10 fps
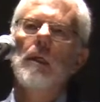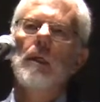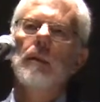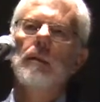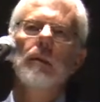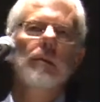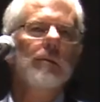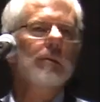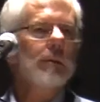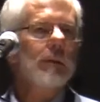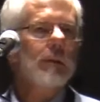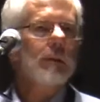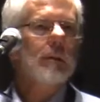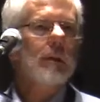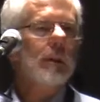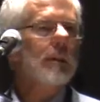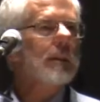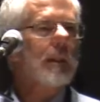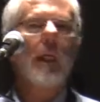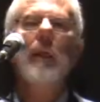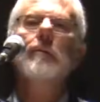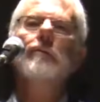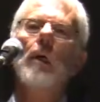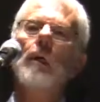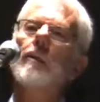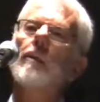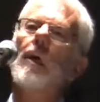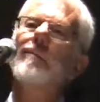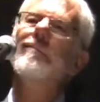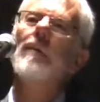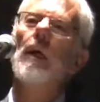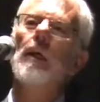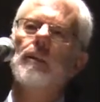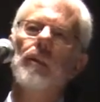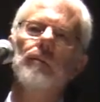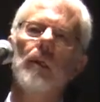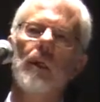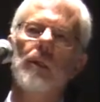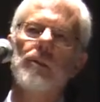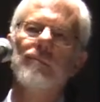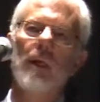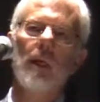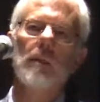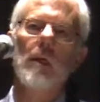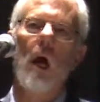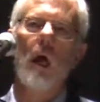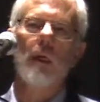to see what amazing work is being done.